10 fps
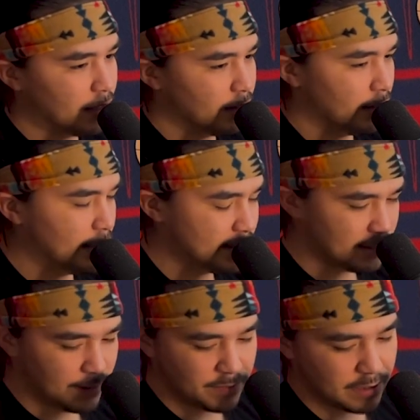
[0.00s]
he
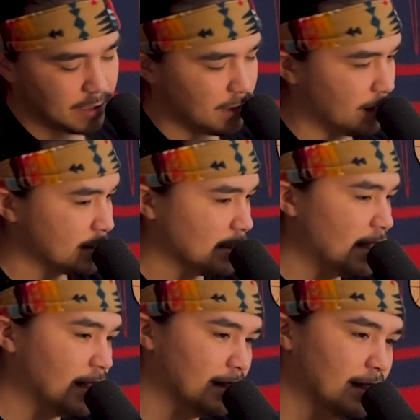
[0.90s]
slipped and he cut his
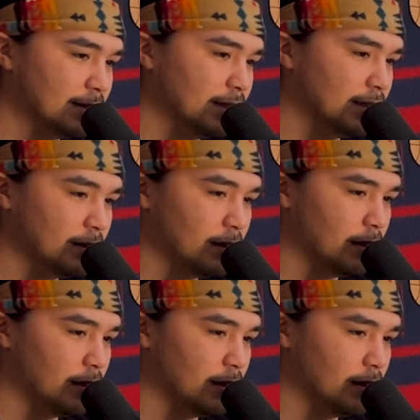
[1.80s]
leg and he had to get